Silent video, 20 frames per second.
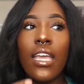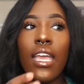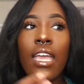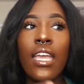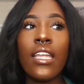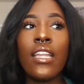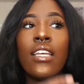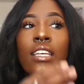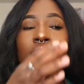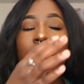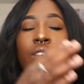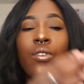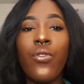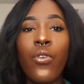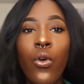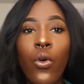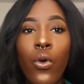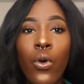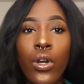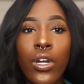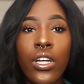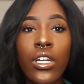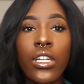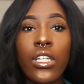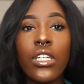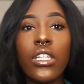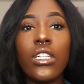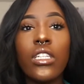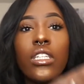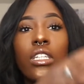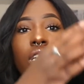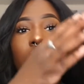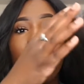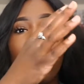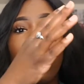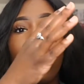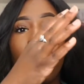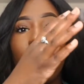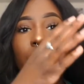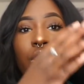it is for
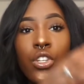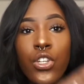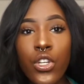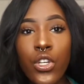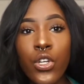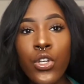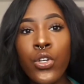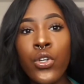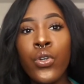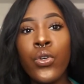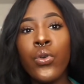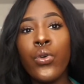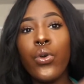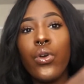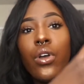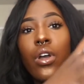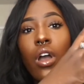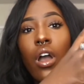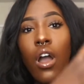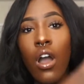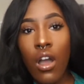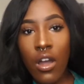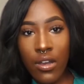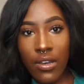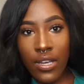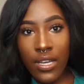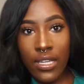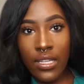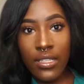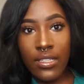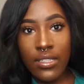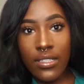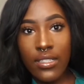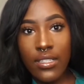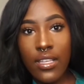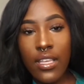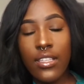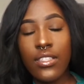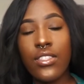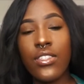new RNs,
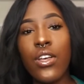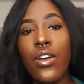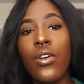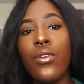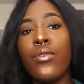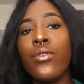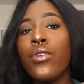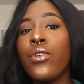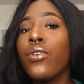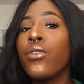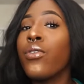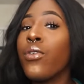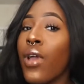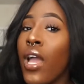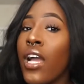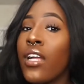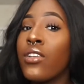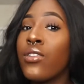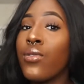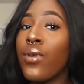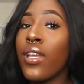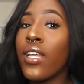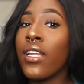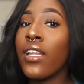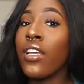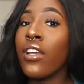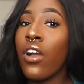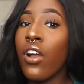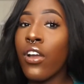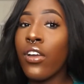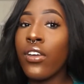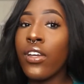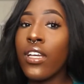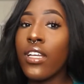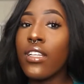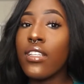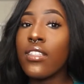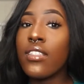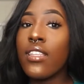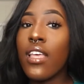so new graduating
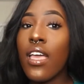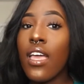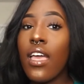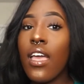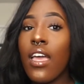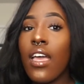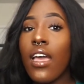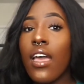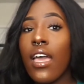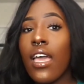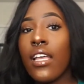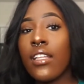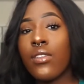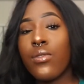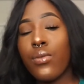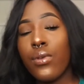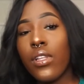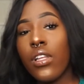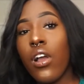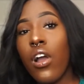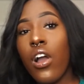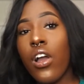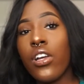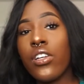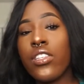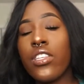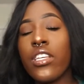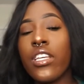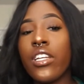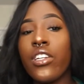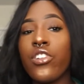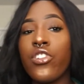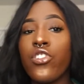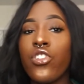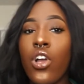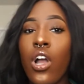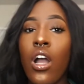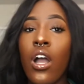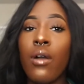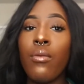RNs. It's really hard to get a
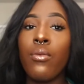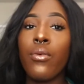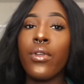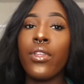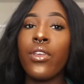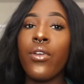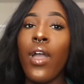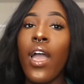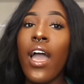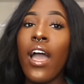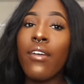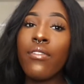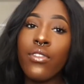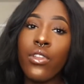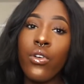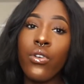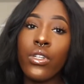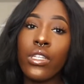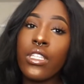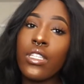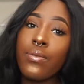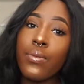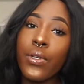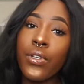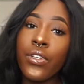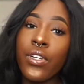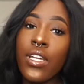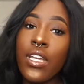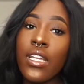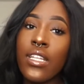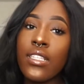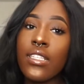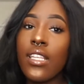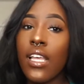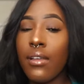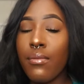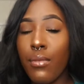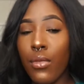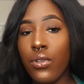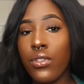job when you have no experience
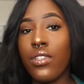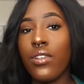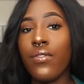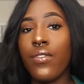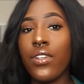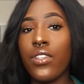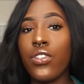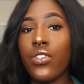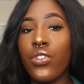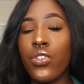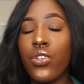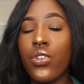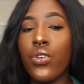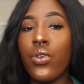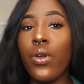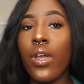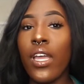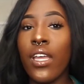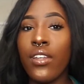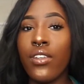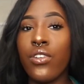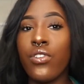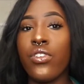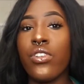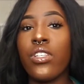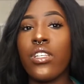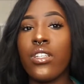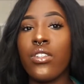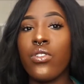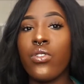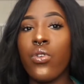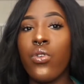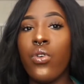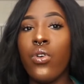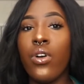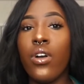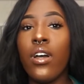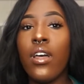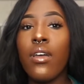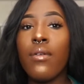like most of us do in nursing
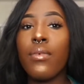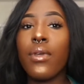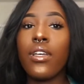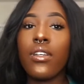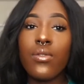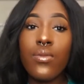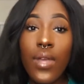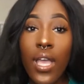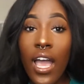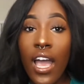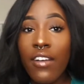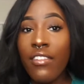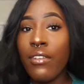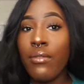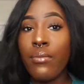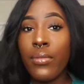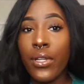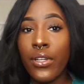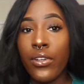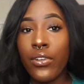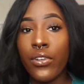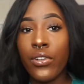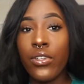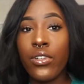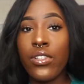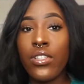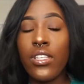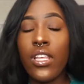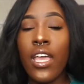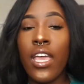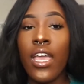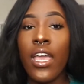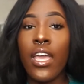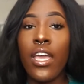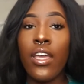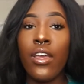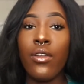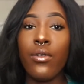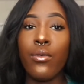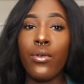school, because we haven't been a nurse
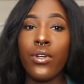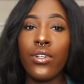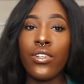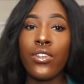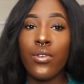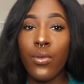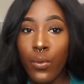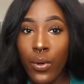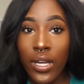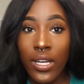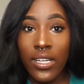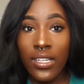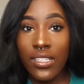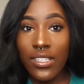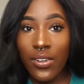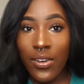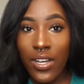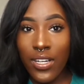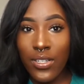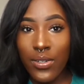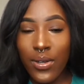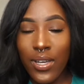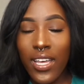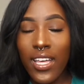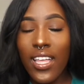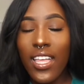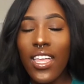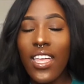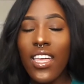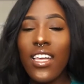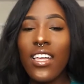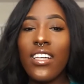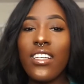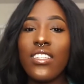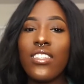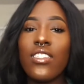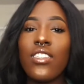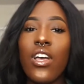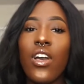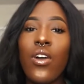and we're waiting to graduate.
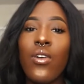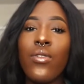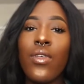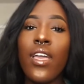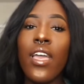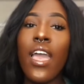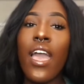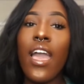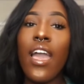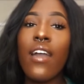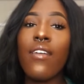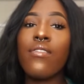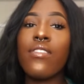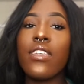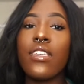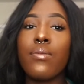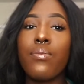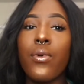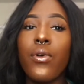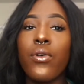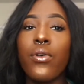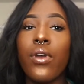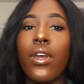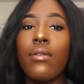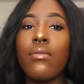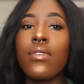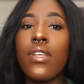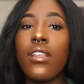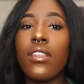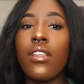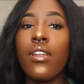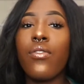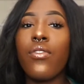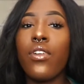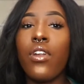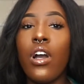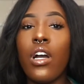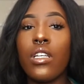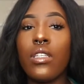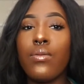So they have these programs at
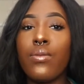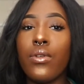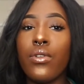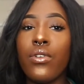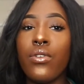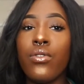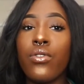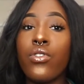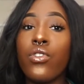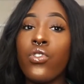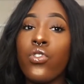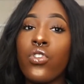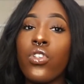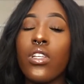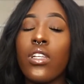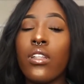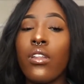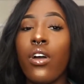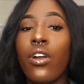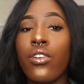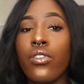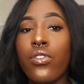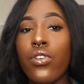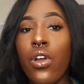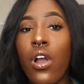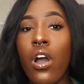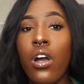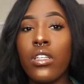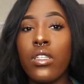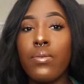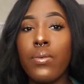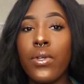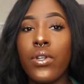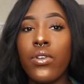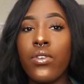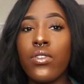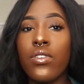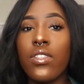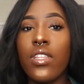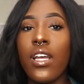different hospitals, usually larger
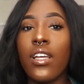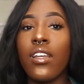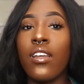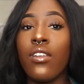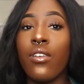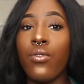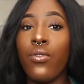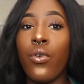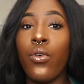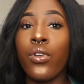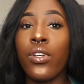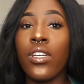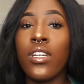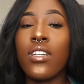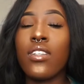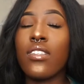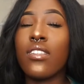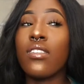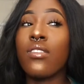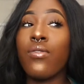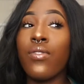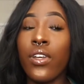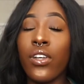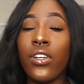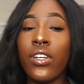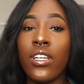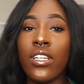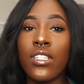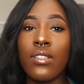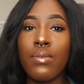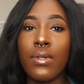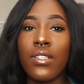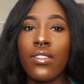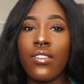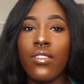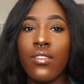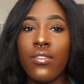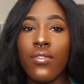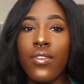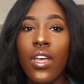hospitals that can afford it, because it's very
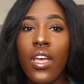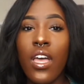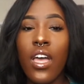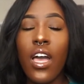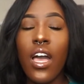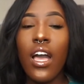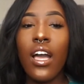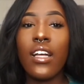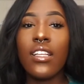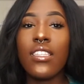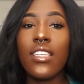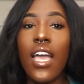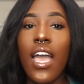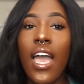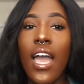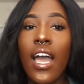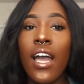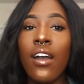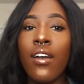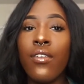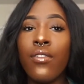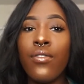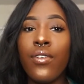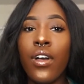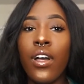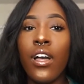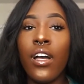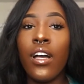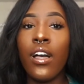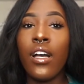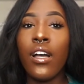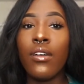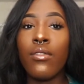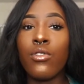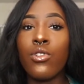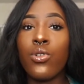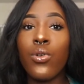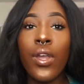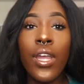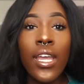expensive to have
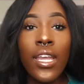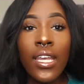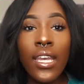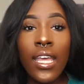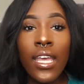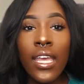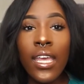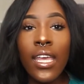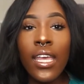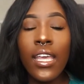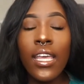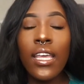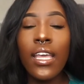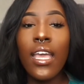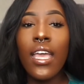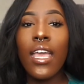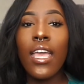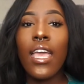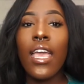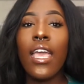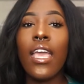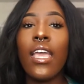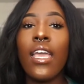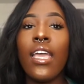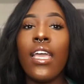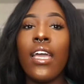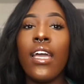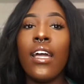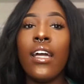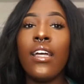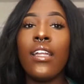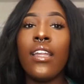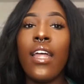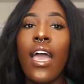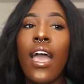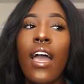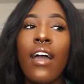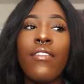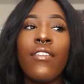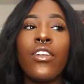training and
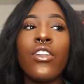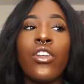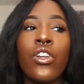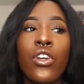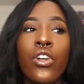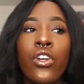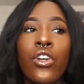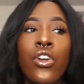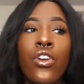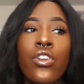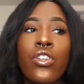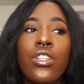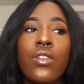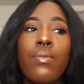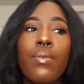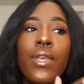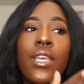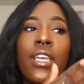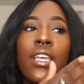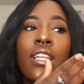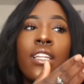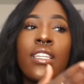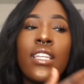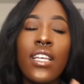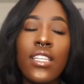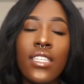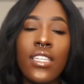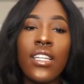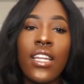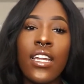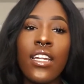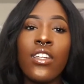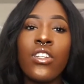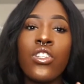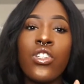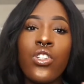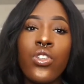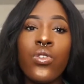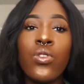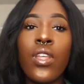have a nurse be designated
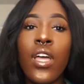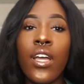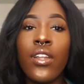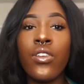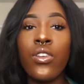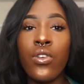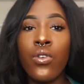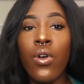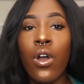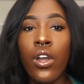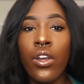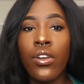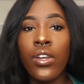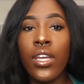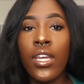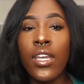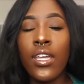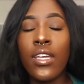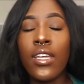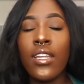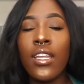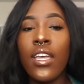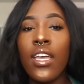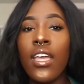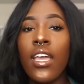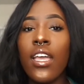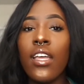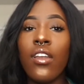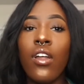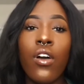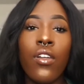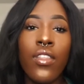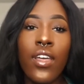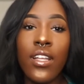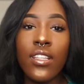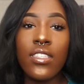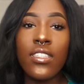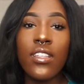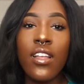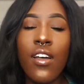to that new RN and all
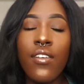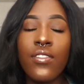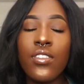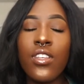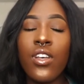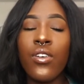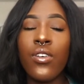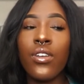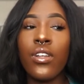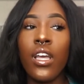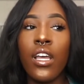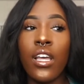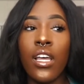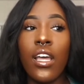that stuff. So